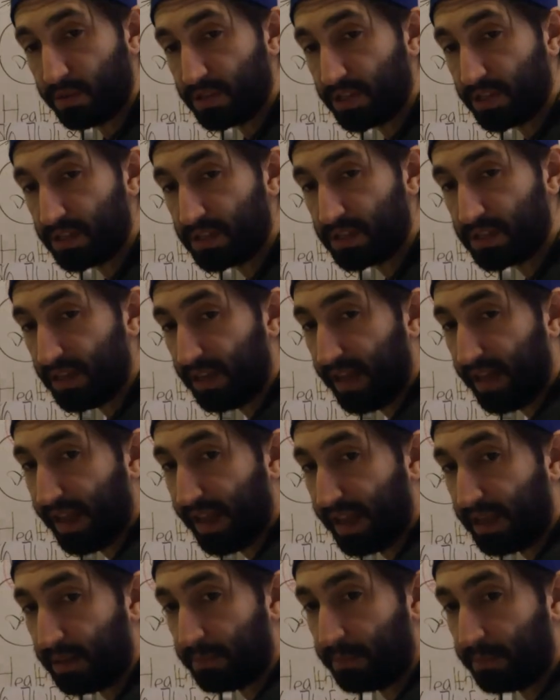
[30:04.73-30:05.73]
is
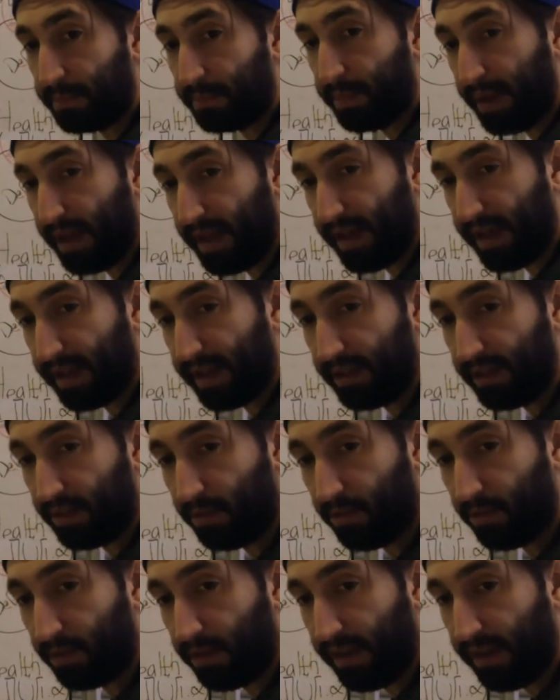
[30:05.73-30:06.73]
like pi
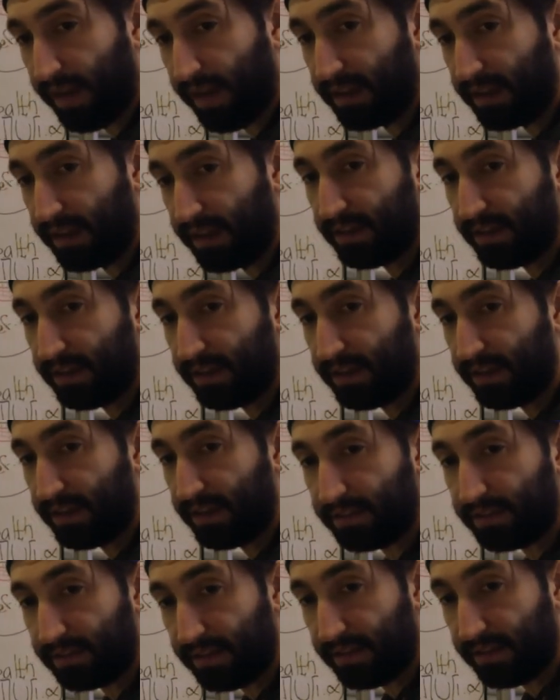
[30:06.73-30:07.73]
or like
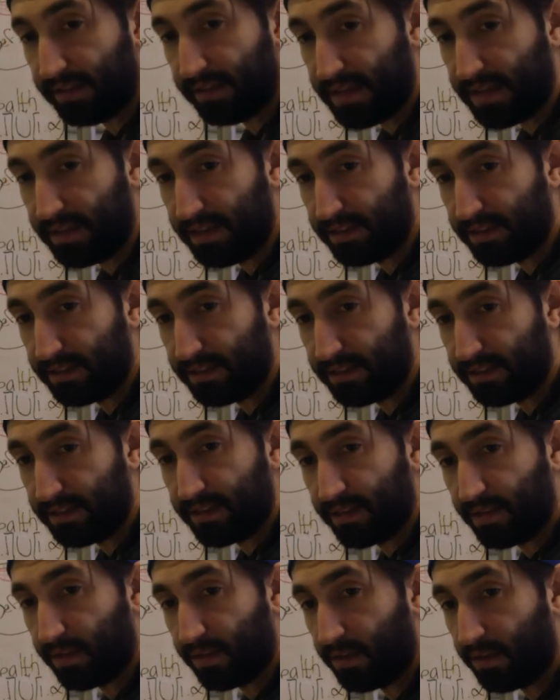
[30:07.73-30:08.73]
e
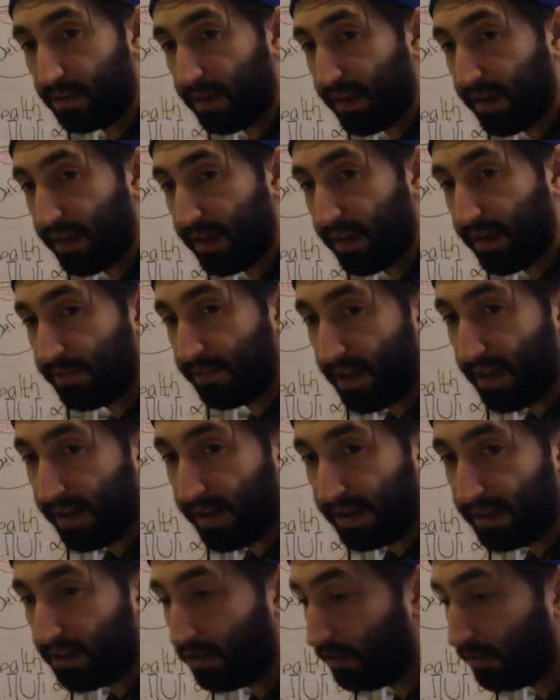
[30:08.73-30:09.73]
or like
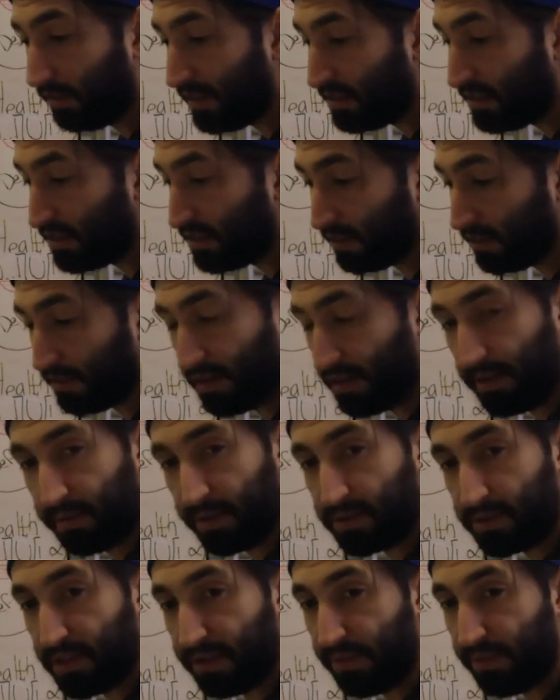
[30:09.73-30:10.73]
phi. All these other
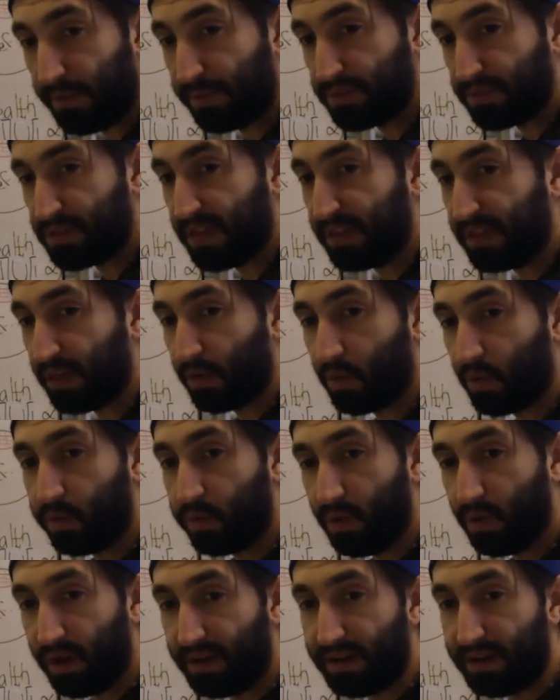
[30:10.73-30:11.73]
numbers that represent
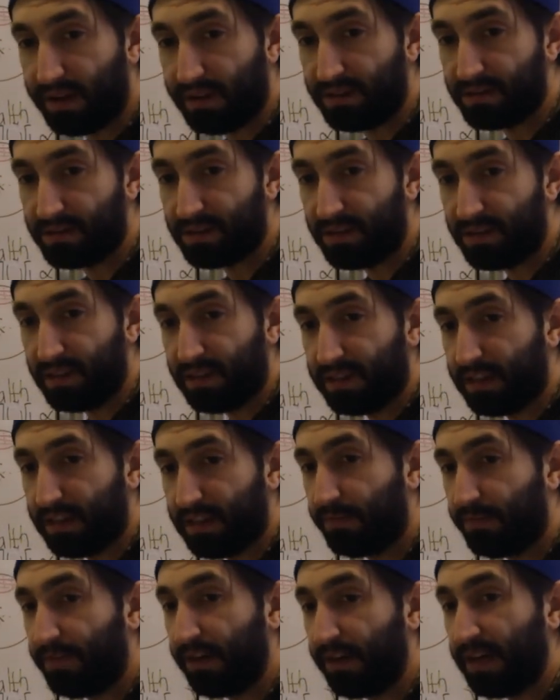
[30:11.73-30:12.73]
quantities
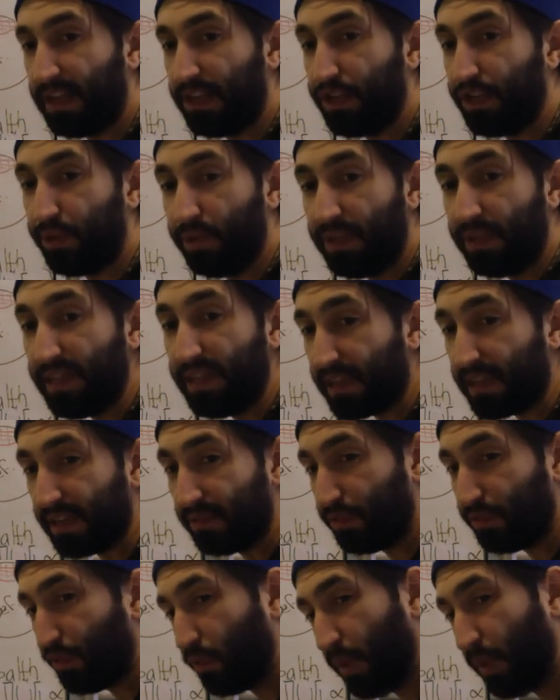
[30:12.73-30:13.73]
that are very unique
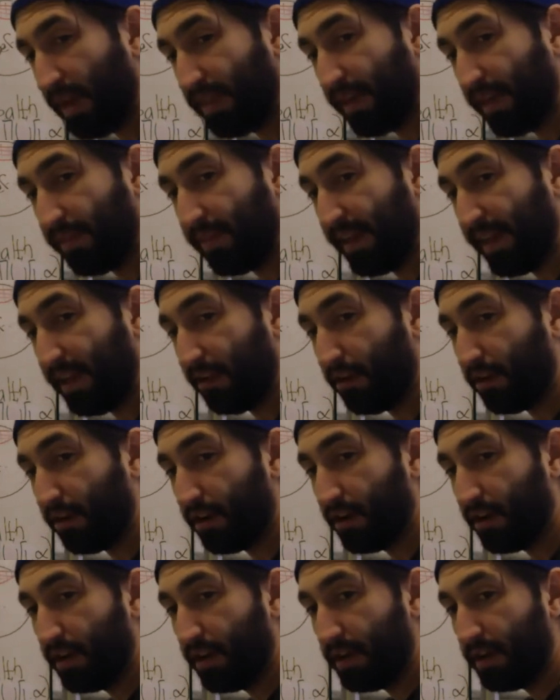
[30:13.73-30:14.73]
in the way that they
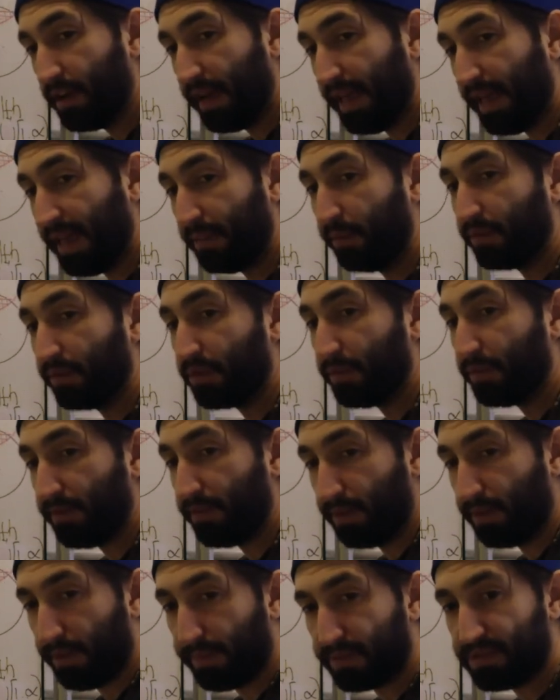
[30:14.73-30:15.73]
are able to
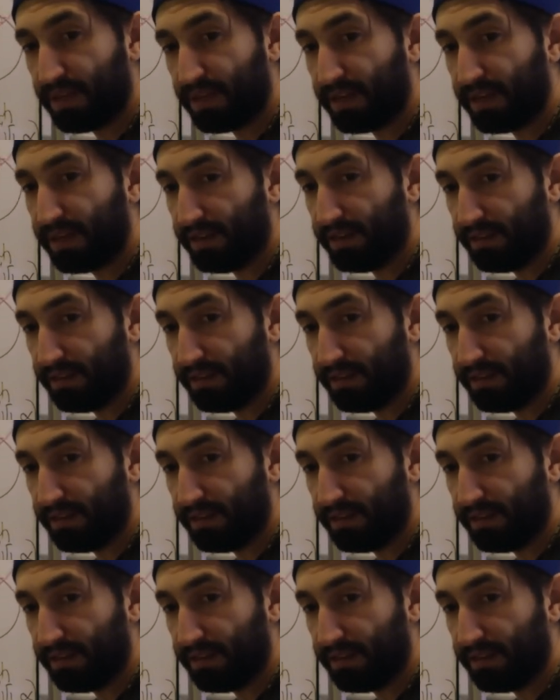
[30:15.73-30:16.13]
be represented.